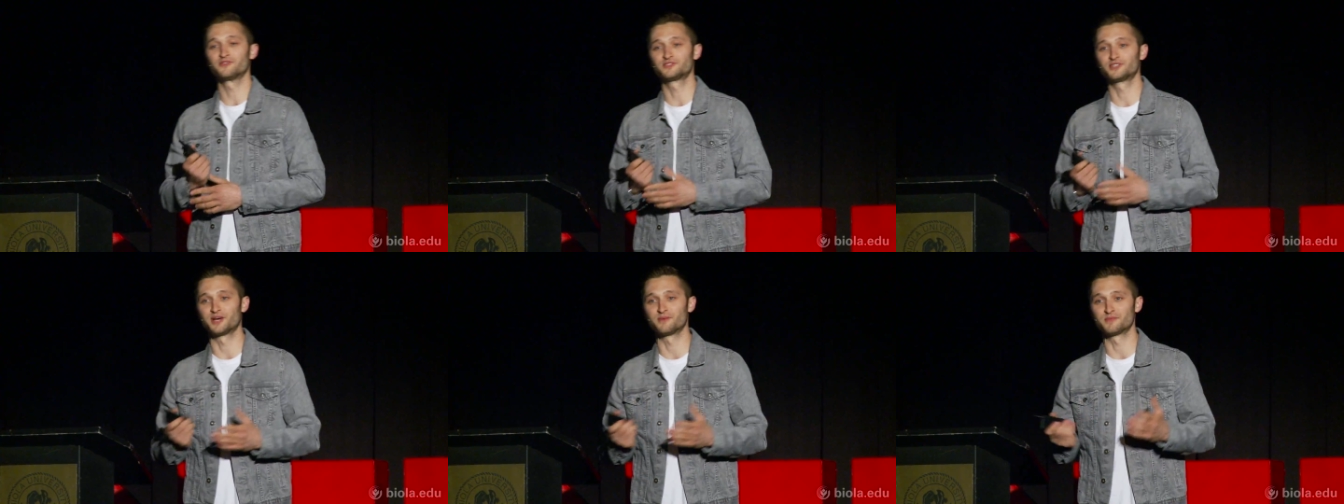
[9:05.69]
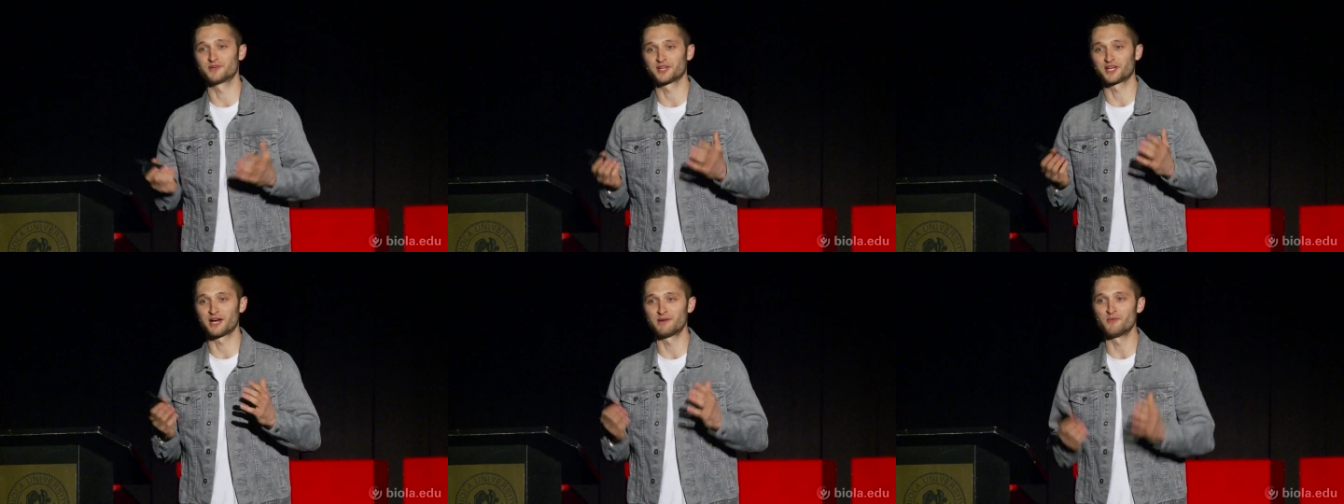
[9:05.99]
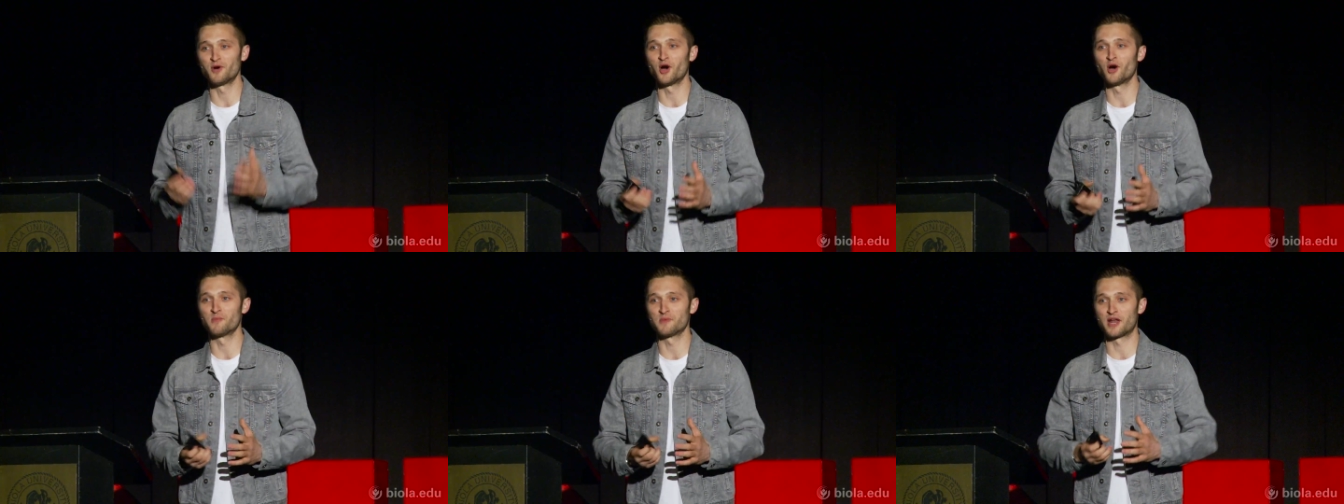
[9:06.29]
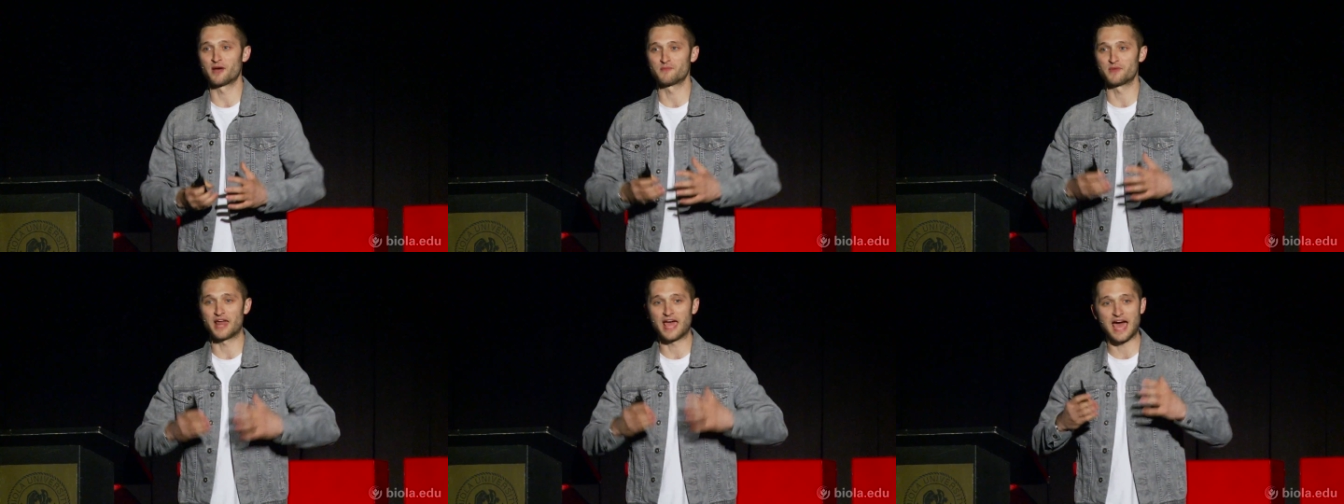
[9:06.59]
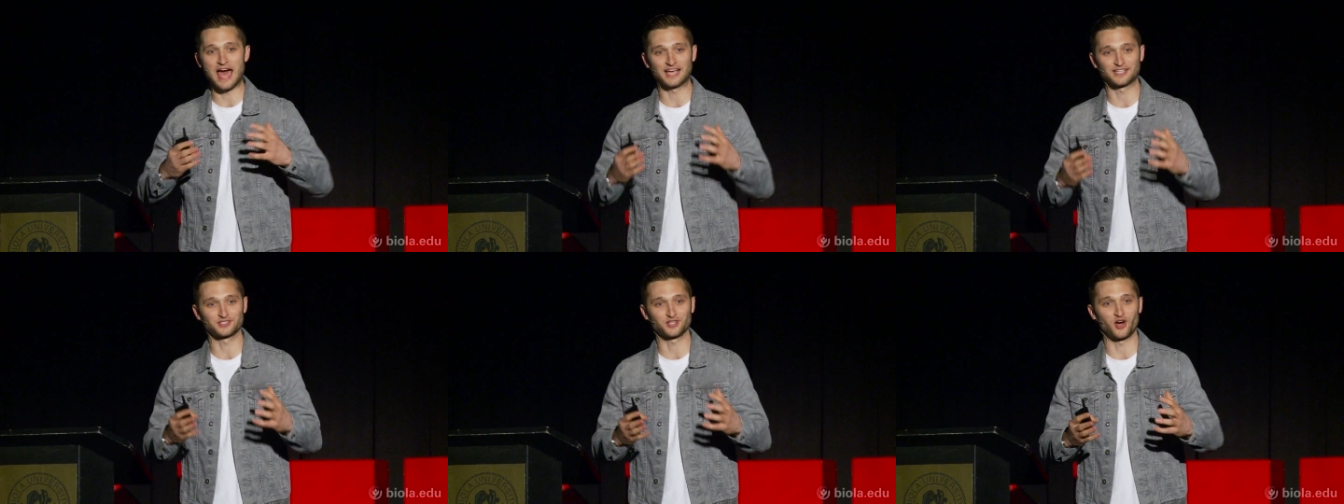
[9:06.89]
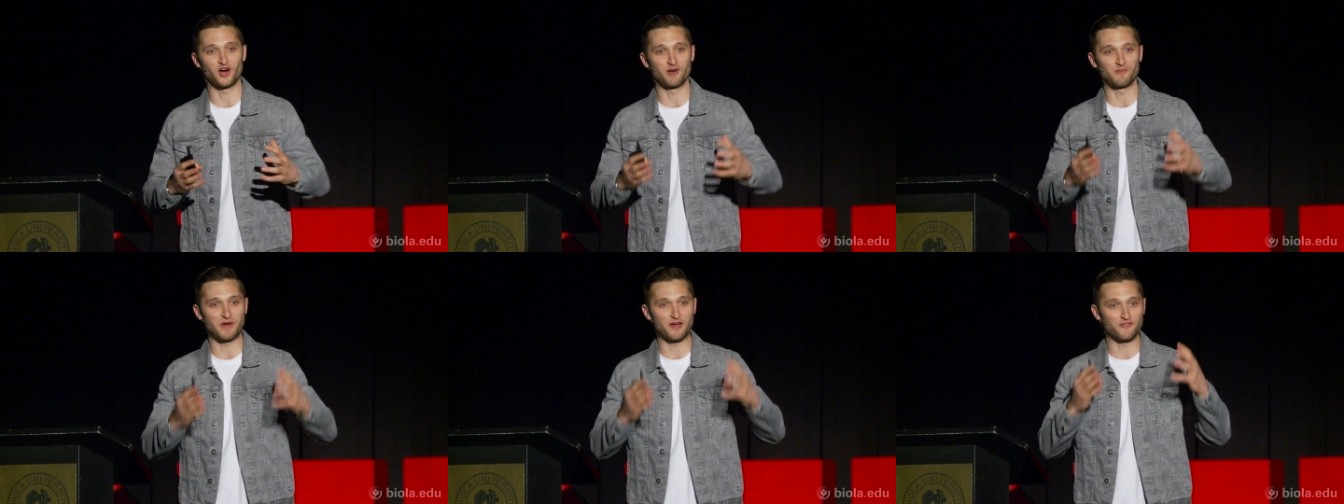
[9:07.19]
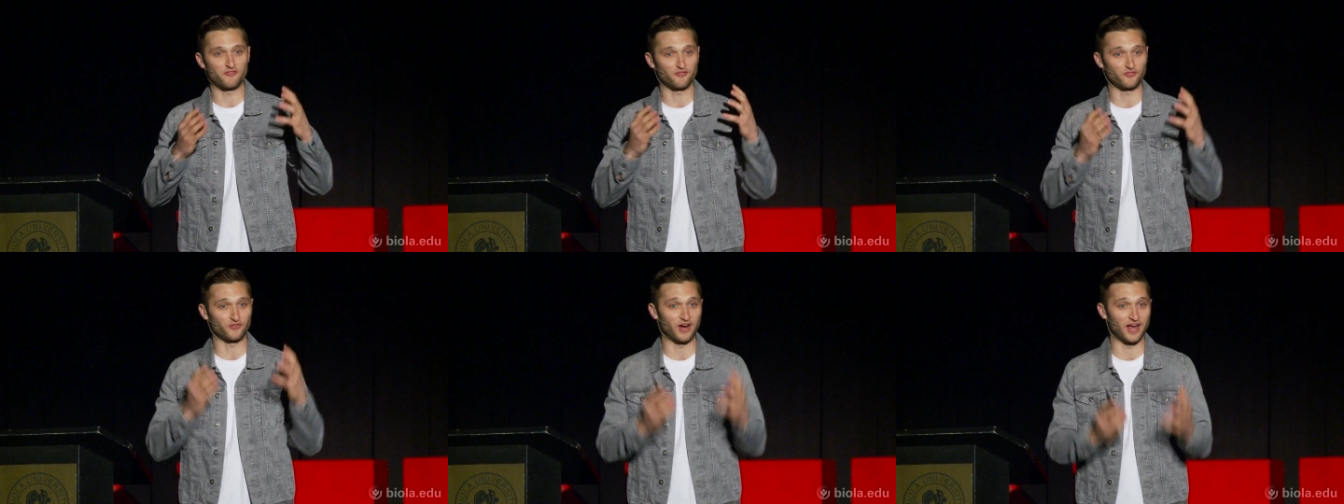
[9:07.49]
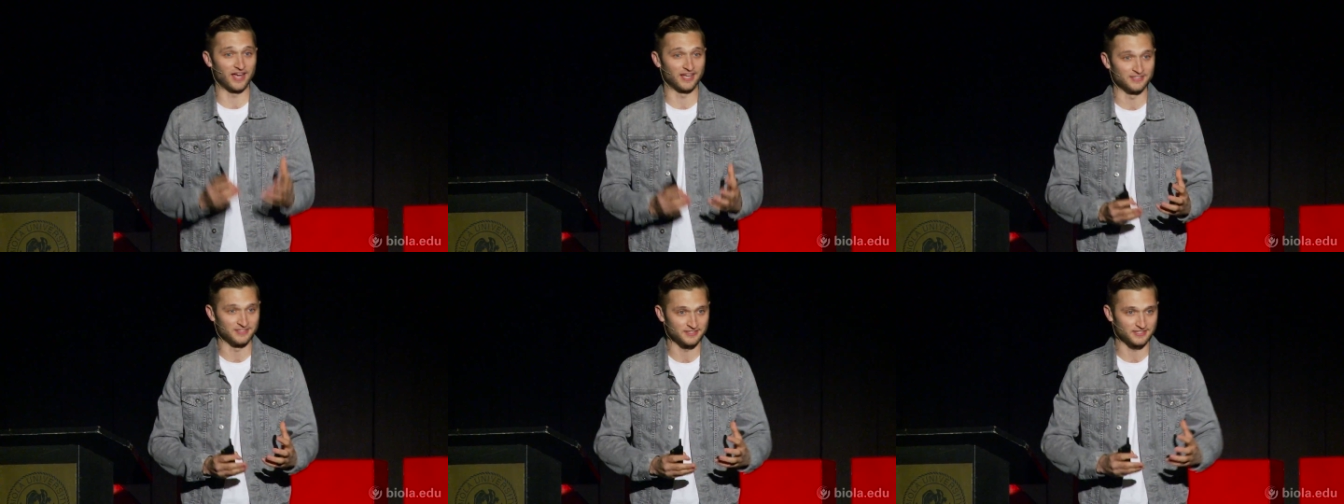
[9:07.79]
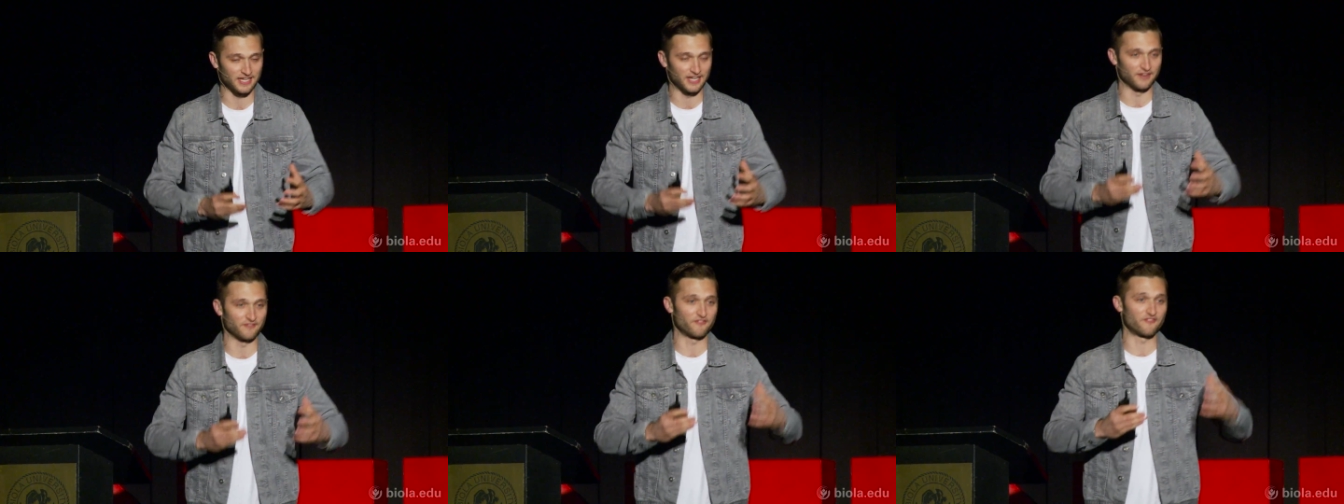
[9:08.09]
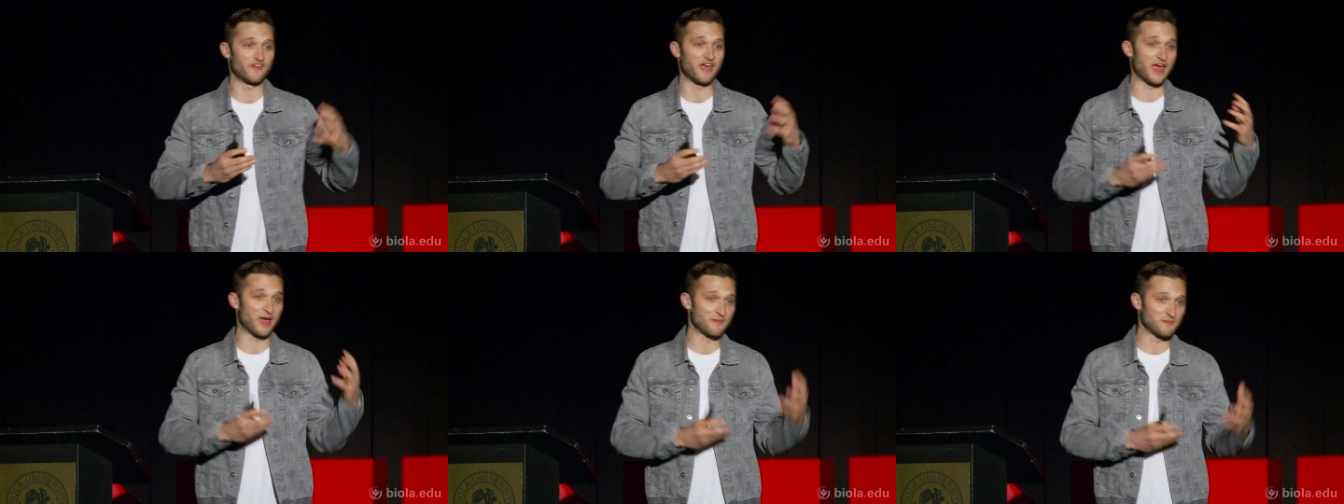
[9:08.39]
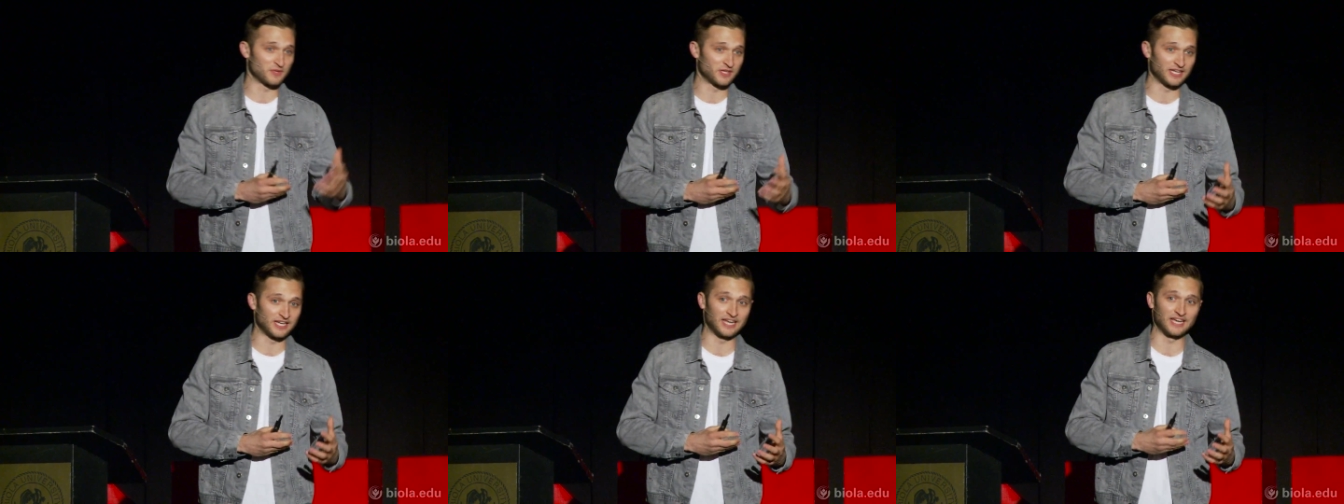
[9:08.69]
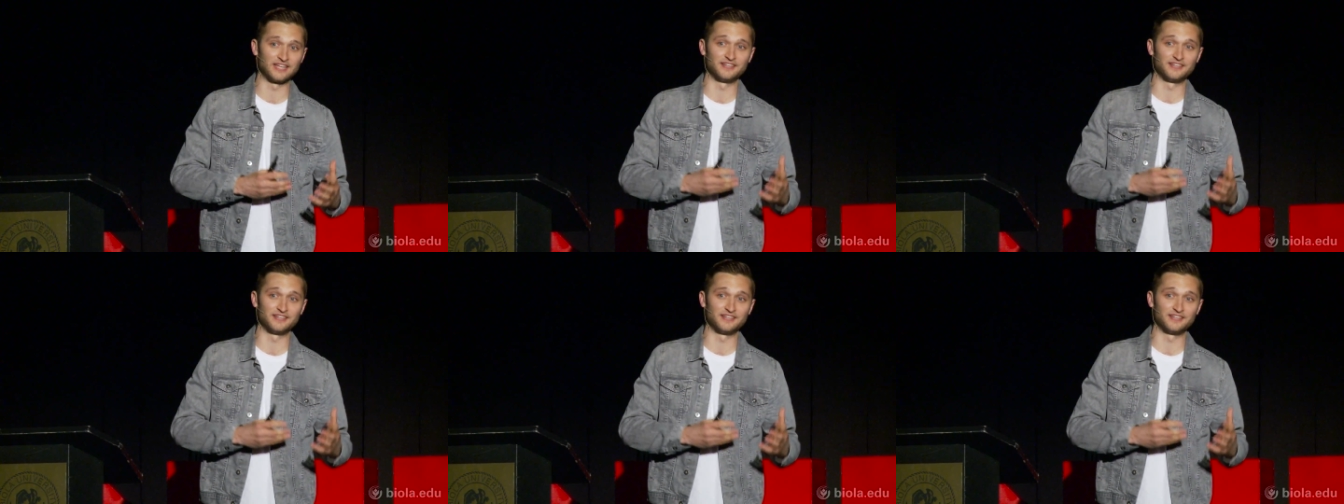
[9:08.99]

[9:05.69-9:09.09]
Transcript: so I'm going to come home, and I'm going to ask all my friends and family,